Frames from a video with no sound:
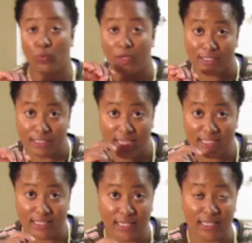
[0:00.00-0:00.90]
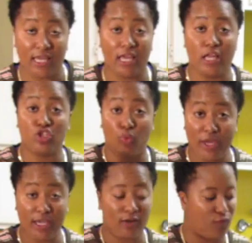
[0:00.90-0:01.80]
we can taste it again,
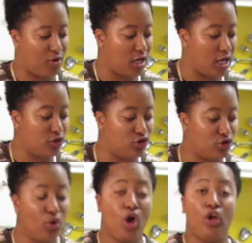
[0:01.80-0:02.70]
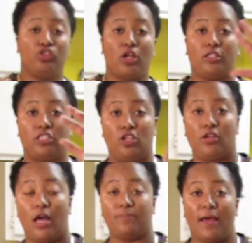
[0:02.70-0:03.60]
tweak it if we need to. So I'll see you
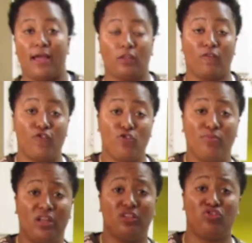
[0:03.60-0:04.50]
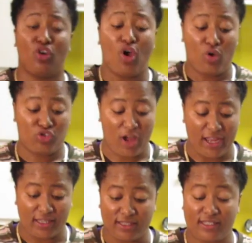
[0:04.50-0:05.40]
guys back in a few minutes so I
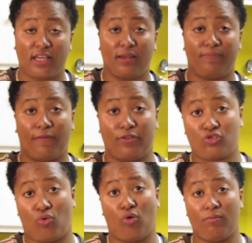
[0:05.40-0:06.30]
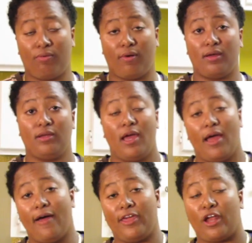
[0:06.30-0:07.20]
can get set up for this cornbread,
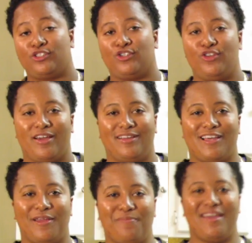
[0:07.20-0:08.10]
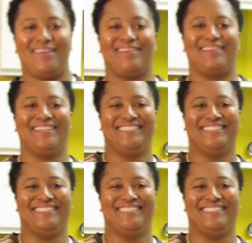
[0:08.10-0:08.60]
and then I'll show you guys how to make it.